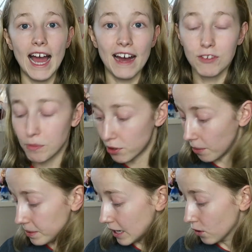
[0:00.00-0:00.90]
I haven't
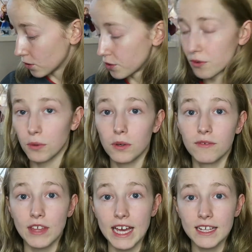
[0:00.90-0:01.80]
properly looked through all
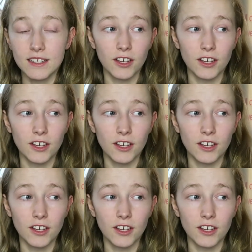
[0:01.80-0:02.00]
of this.